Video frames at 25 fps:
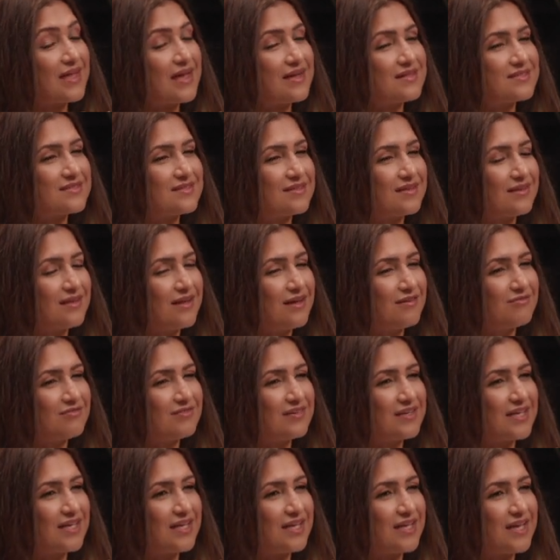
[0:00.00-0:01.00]
That's
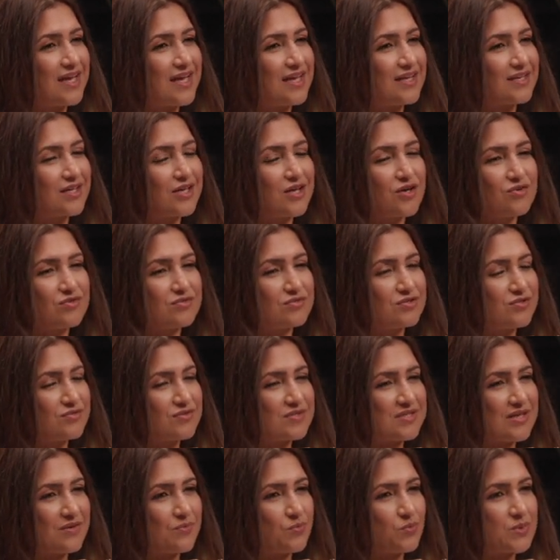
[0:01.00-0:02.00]
lovely. Yeah. And go
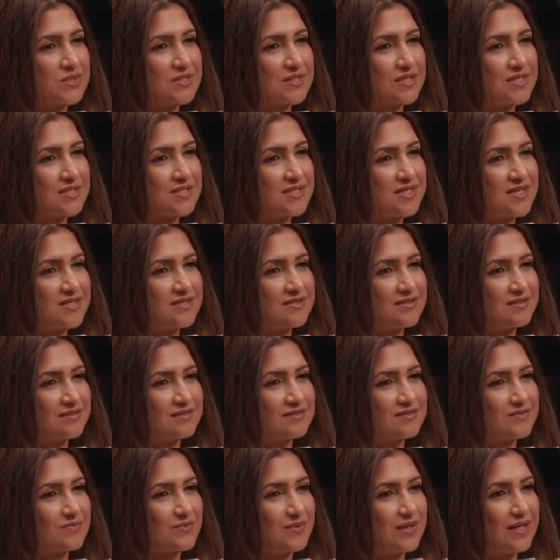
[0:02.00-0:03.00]
do some whiskey
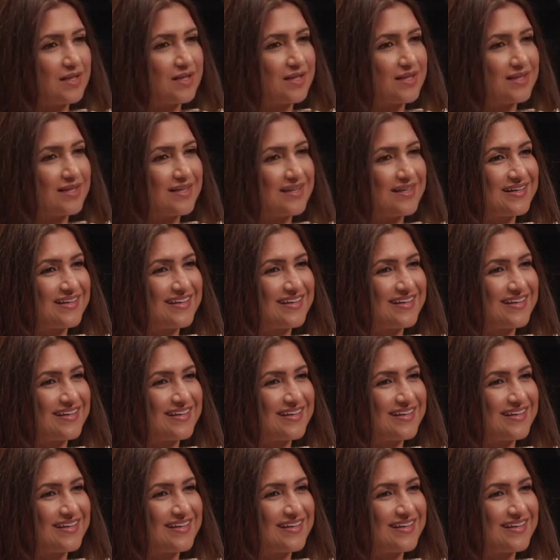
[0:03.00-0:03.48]
tasting as well.